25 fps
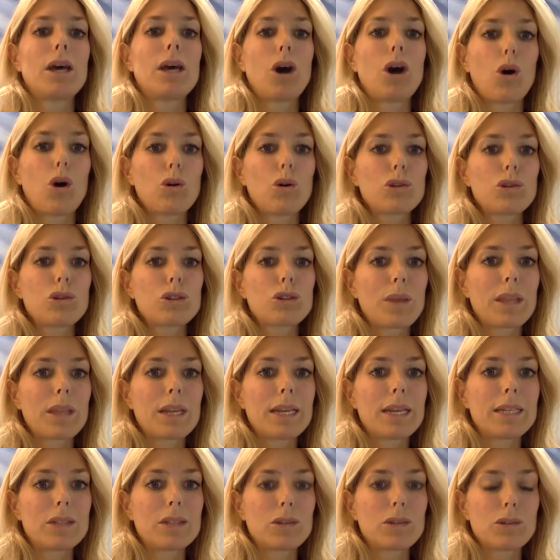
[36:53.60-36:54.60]
also with a
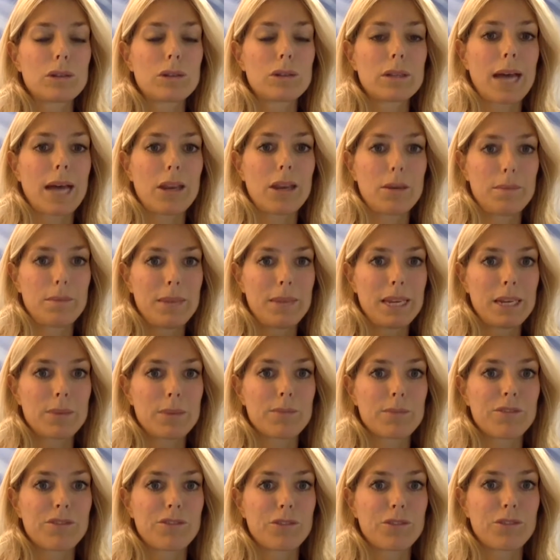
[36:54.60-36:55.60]
little aluminium
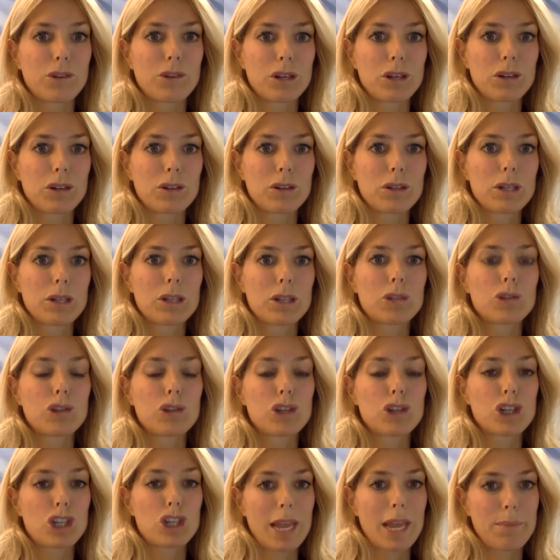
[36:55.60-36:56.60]
foil to
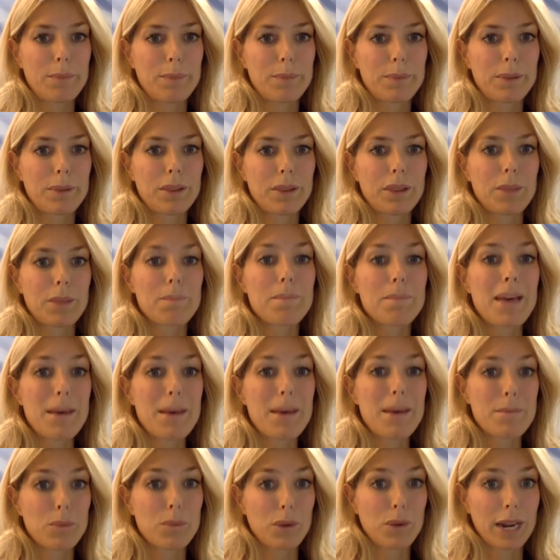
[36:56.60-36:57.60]
shape the
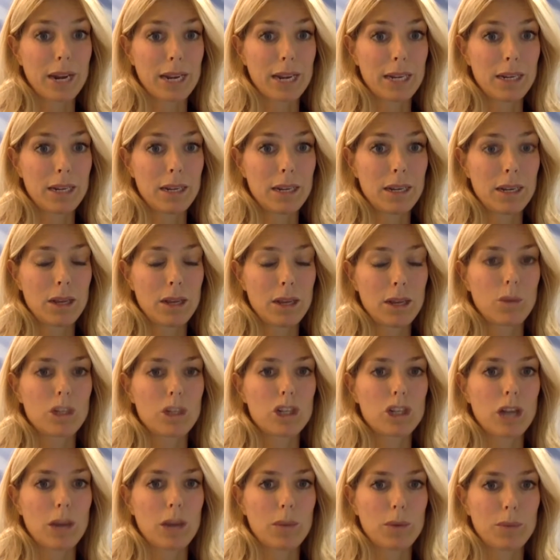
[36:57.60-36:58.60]
membrane, which
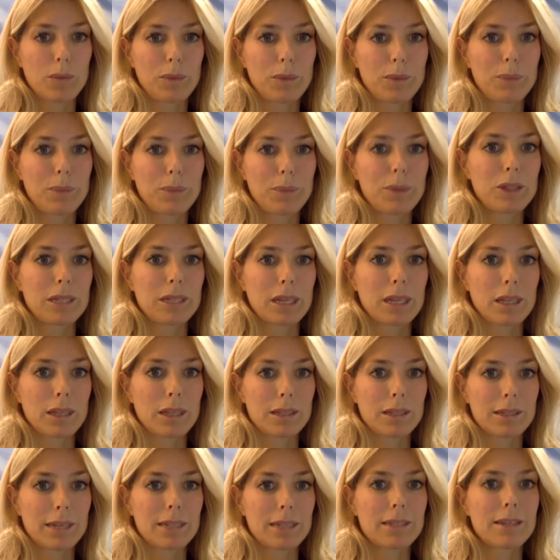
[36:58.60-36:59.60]
I will be putting, the
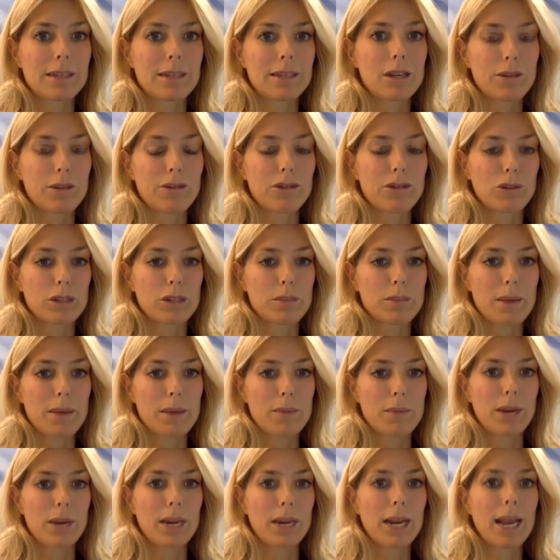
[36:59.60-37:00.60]
titanium reinforced
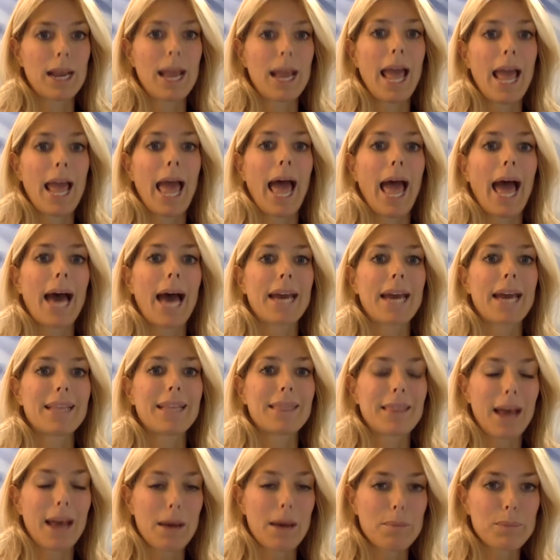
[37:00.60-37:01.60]
membrane, and in
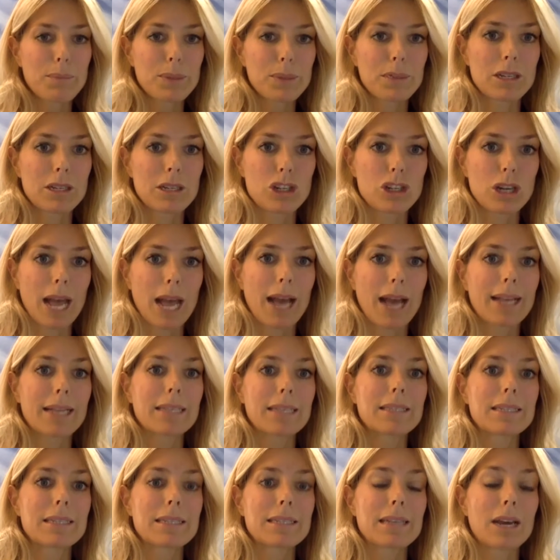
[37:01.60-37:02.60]
that position I
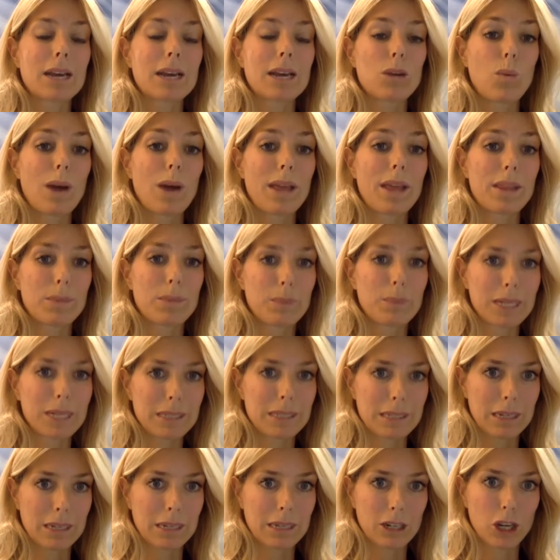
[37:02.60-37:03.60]
can decide where the pins
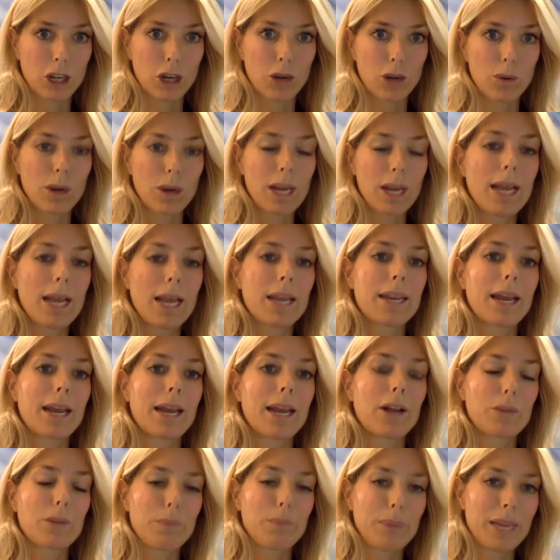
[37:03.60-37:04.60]
can go. Now
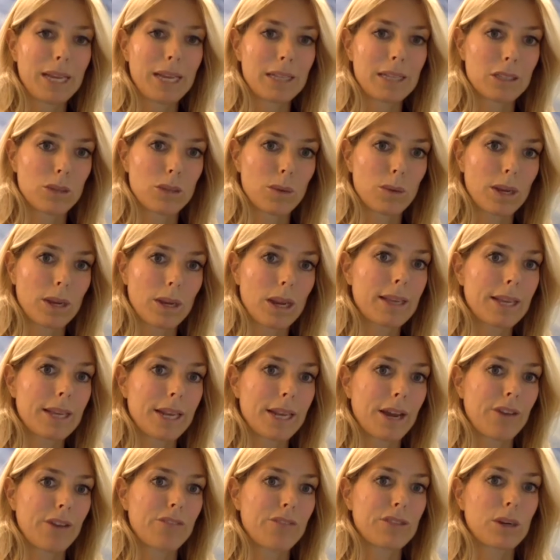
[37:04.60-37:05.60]
the pins, we are lucky
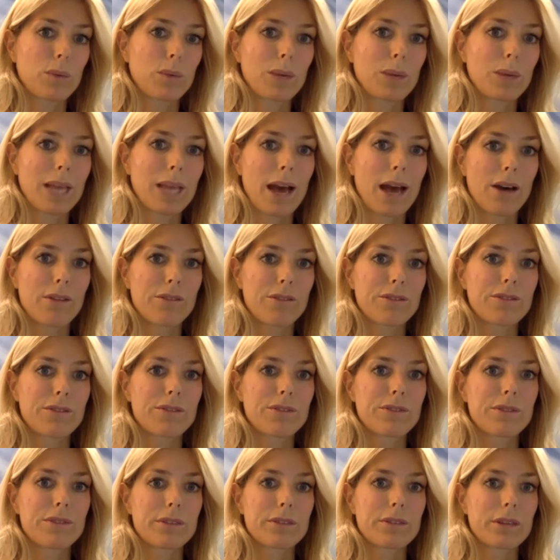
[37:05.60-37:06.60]
enough that we have
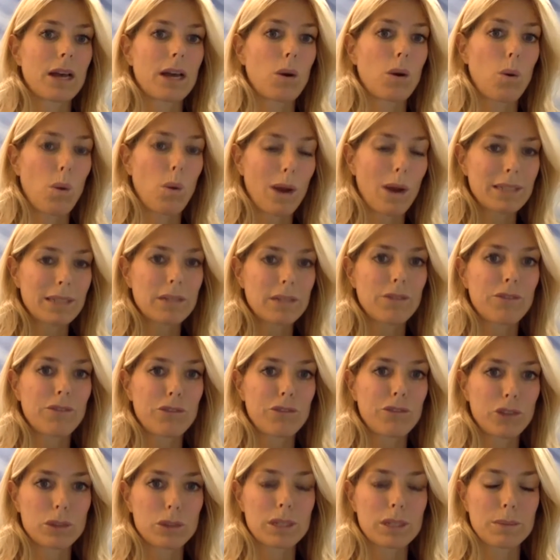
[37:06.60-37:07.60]
quite a
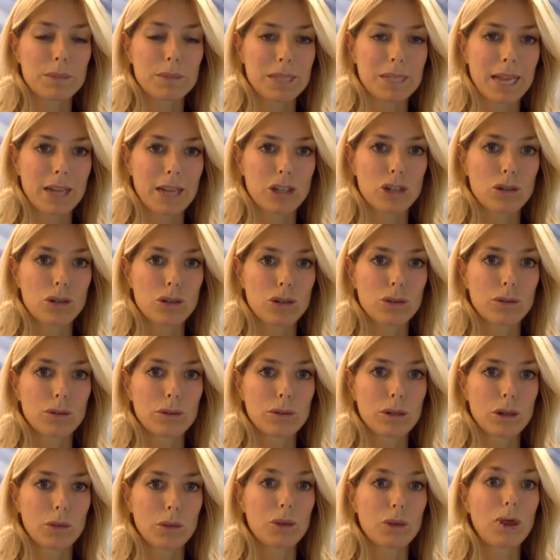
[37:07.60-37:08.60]
few substantial,
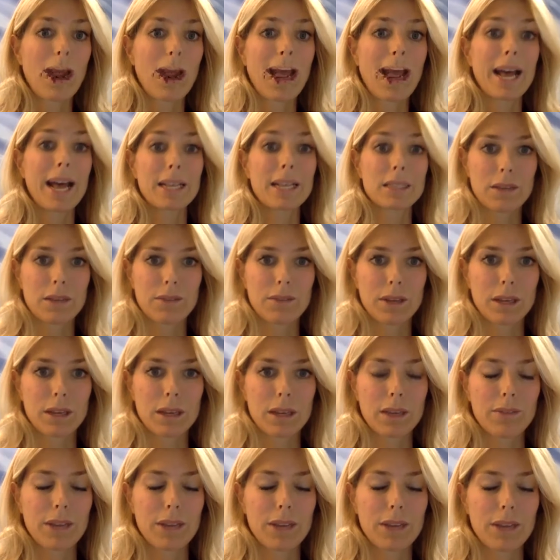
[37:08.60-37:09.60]
brands
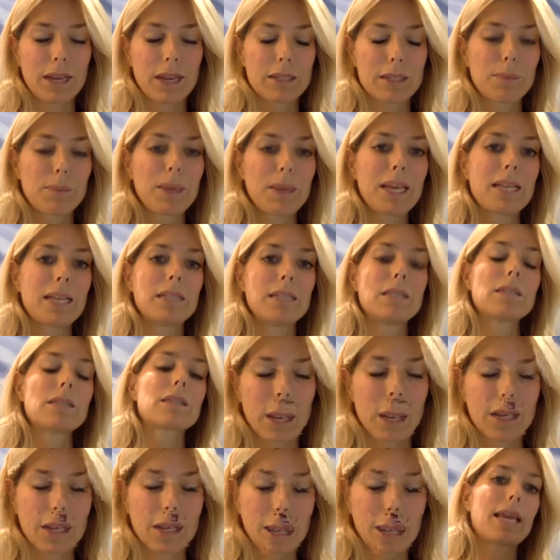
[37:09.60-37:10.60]
giving us pins,
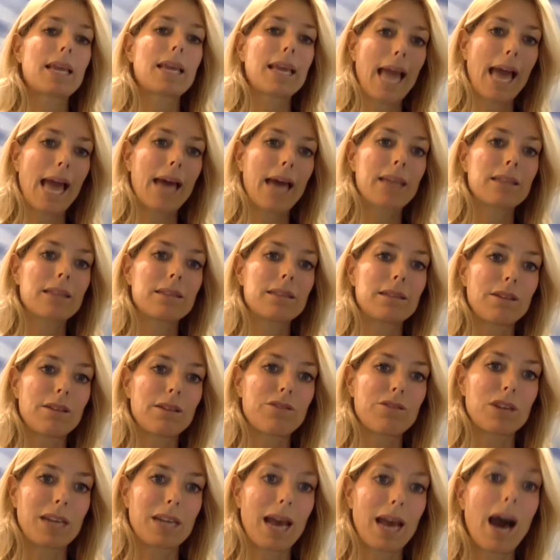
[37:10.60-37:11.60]
and they can
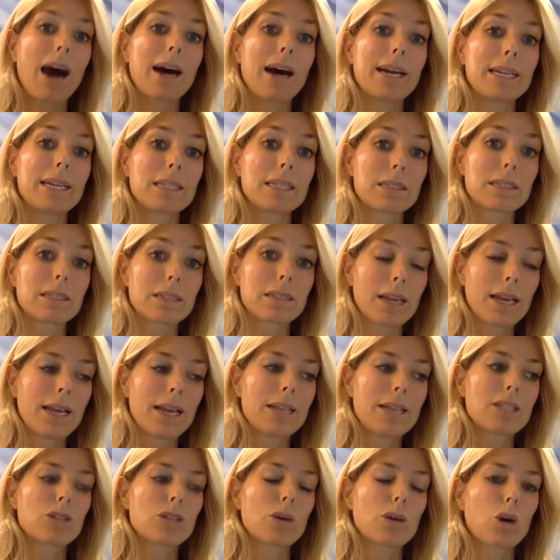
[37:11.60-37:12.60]
differ in height.
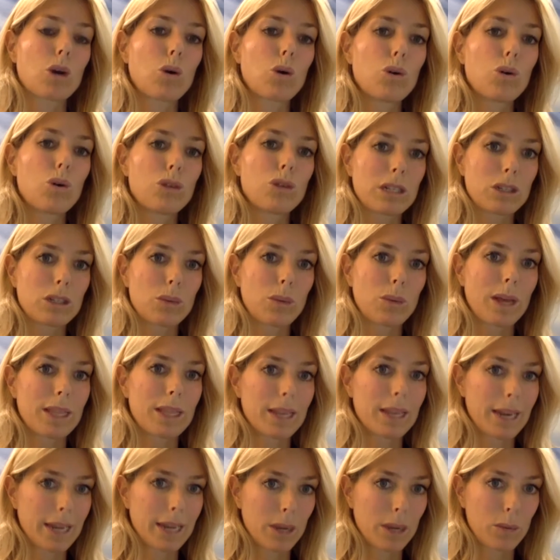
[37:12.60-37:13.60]
So according to where
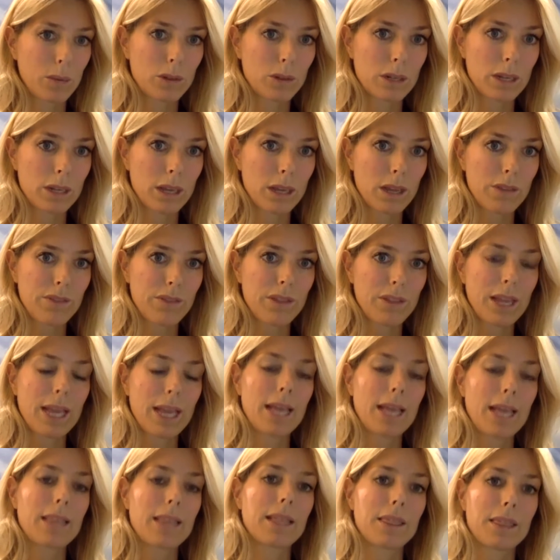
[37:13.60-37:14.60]
the lingual nerve,
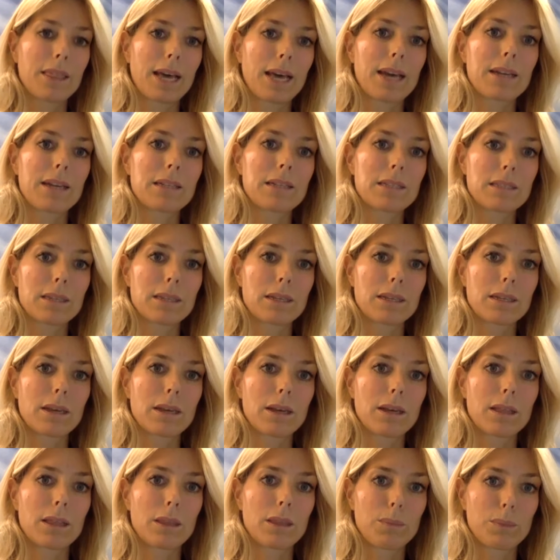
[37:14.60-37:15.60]
then that is the
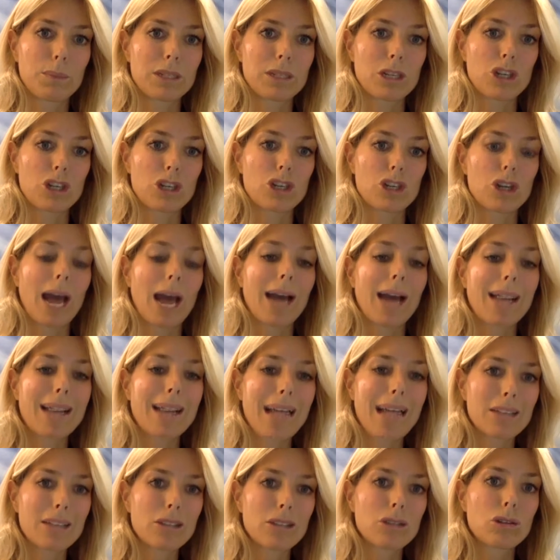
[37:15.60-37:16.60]
position. I
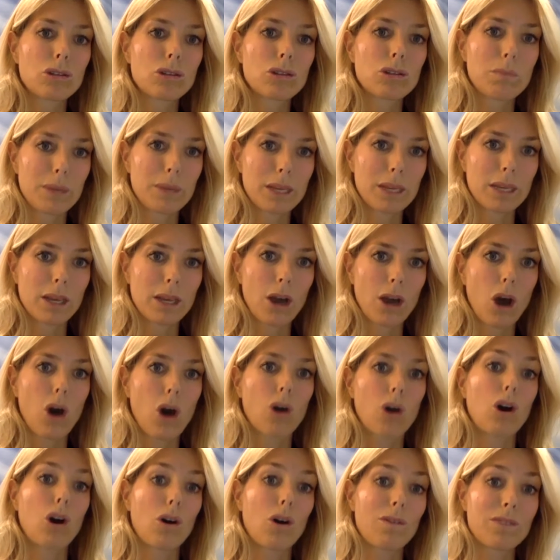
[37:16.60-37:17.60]
tend to be
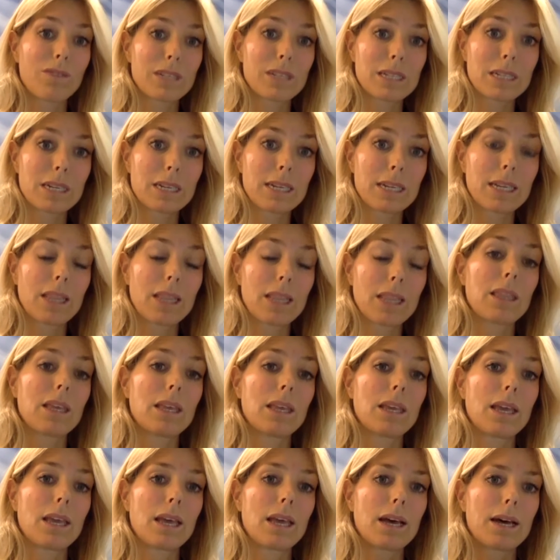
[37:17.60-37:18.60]
on obviously
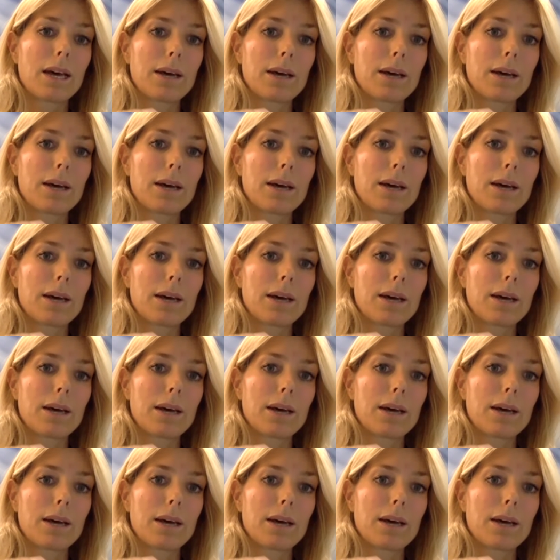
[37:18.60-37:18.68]
the